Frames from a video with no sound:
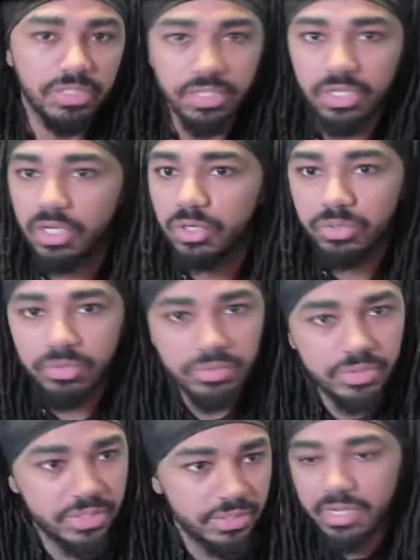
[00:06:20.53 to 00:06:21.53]
and
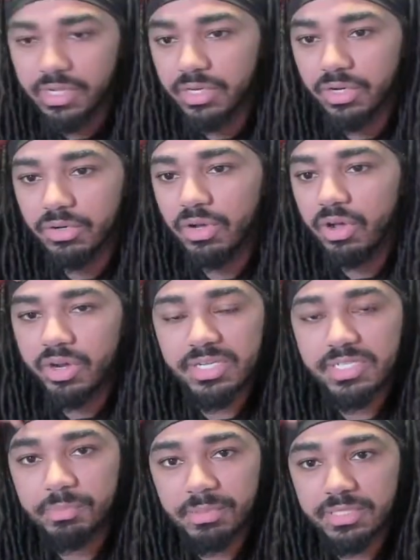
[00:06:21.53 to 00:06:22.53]
clothes, and all the
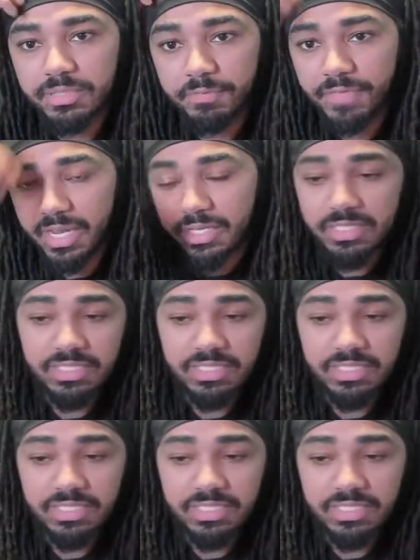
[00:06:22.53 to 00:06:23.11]
expensive things.